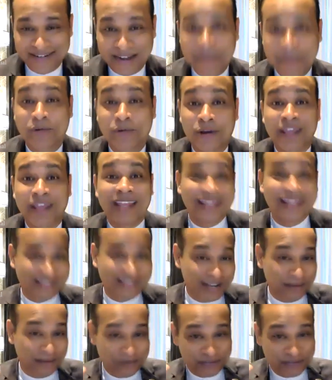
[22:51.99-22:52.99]
I'm talking in
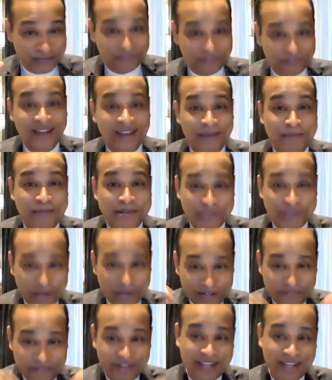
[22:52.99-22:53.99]
terms of
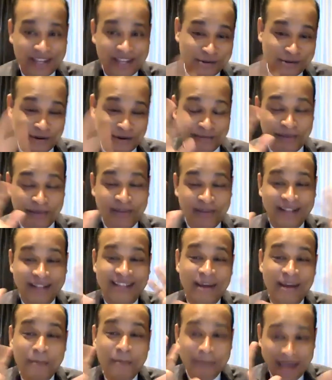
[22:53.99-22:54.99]
personification or maybe
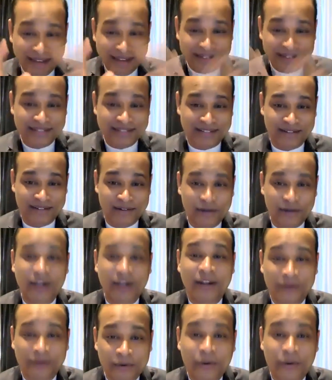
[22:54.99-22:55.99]
comparison,
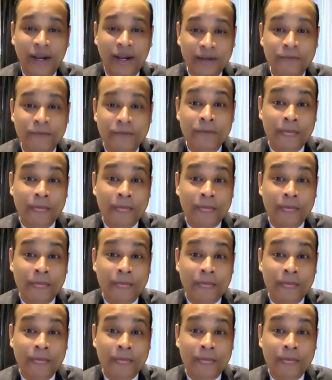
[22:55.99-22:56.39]
right?